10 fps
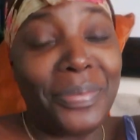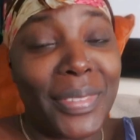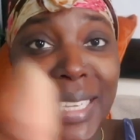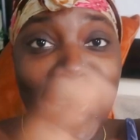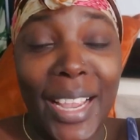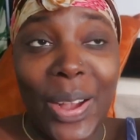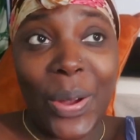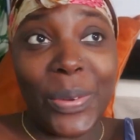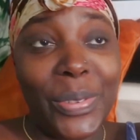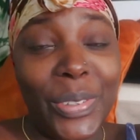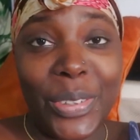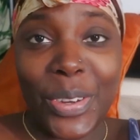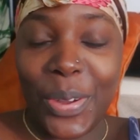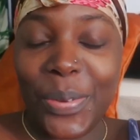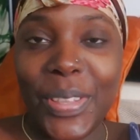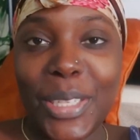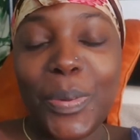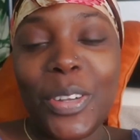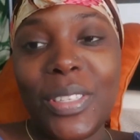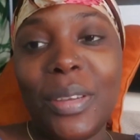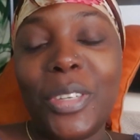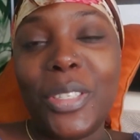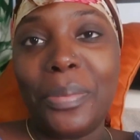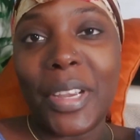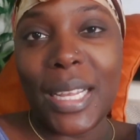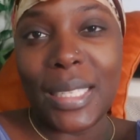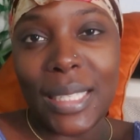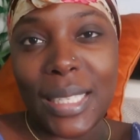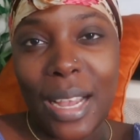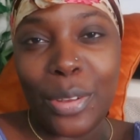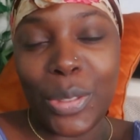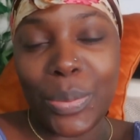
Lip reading: Did I go? No, that's because I went to my cousin's house.